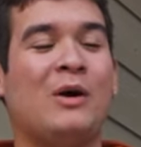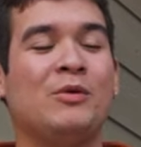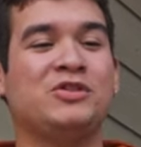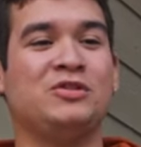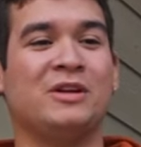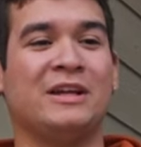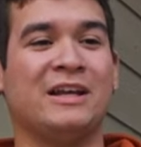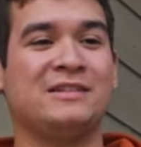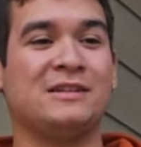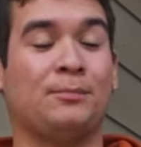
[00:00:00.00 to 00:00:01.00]
I want you to
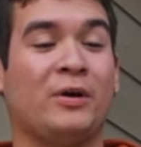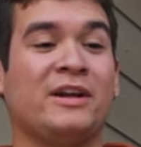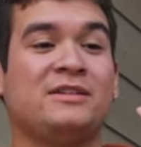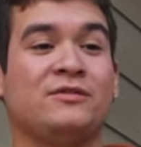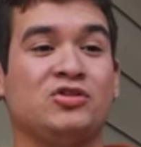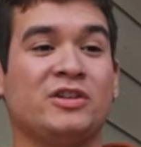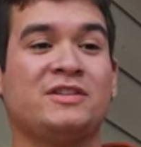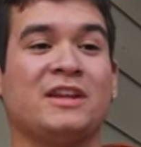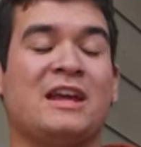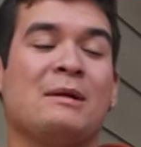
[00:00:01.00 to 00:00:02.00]
guess the price of
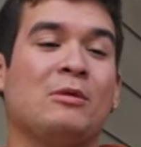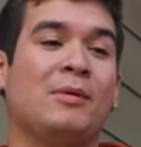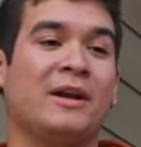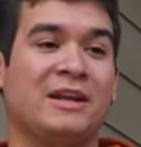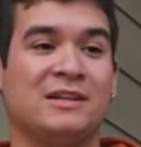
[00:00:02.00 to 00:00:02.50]
just the camera body